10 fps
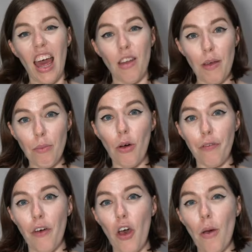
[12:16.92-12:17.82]
and a bit more
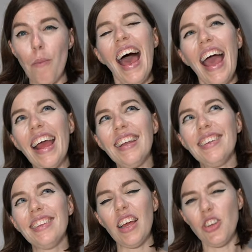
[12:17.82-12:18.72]
firm, and
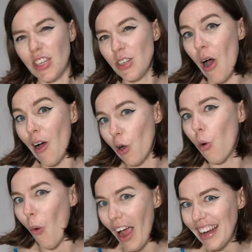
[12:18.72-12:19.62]
they're just not
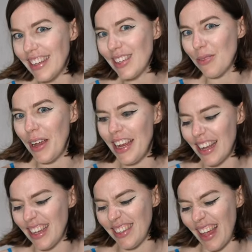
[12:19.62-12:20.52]
quite as sweet
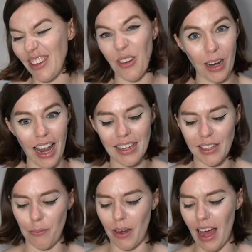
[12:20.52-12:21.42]
as like your
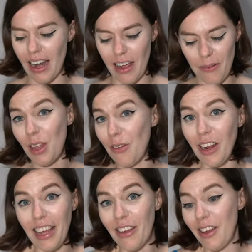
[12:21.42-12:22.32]
classic banana, but they
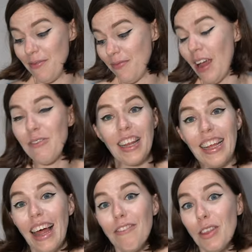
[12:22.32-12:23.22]
really good. I really
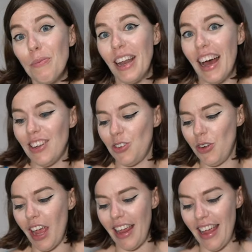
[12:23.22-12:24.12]
love the bananas you
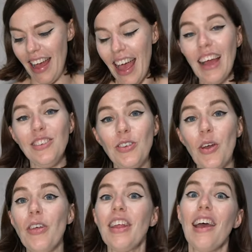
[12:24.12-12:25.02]
get here. And you know
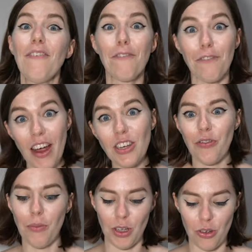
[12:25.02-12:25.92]
that they're fresh
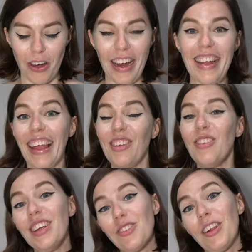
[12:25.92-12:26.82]
from the tree. Like, you
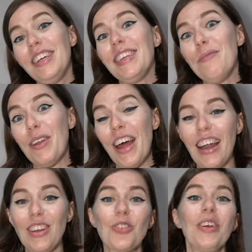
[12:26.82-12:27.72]
literally see
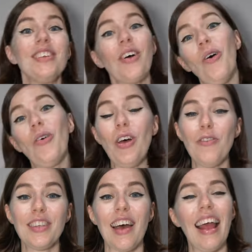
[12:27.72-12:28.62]
banana trees all
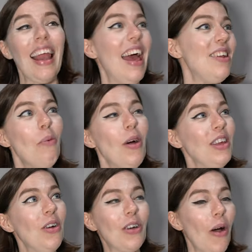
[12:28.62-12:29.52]
over Thailand, whether
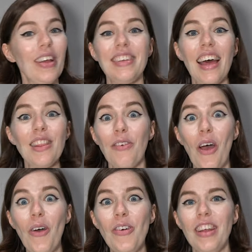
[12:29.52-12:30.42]
you're going down the
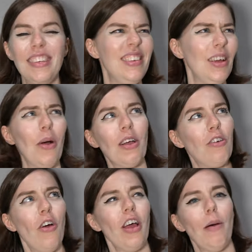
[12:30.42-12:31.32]
road and seeing one
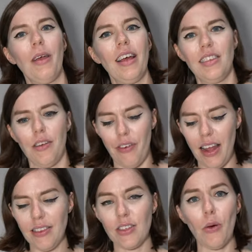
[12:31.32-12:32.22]
growing up against a
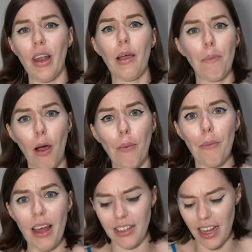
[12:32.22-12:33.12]
fence or like a proper
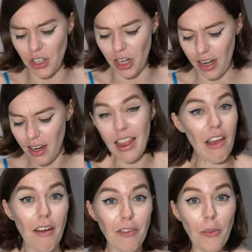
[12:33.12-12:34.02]
plantation.
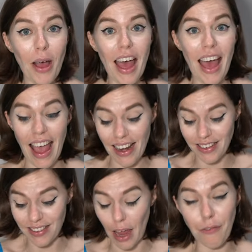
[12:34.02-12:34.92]
They're everywhere,
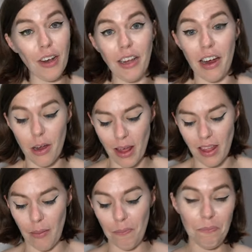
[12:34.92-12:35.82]
and I fully recommend
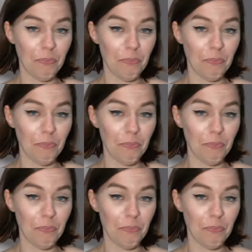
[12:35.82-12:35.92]
them